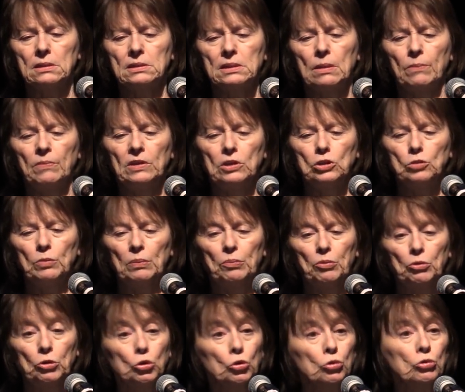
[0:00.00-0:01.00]
something to be
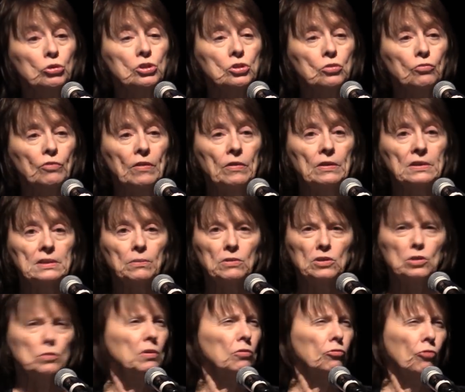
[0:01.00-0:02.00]
produced rather than something
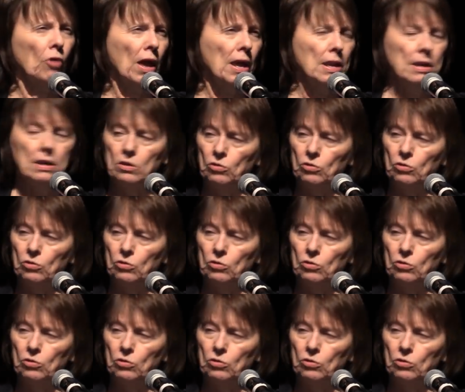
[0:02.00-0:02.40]
to be read,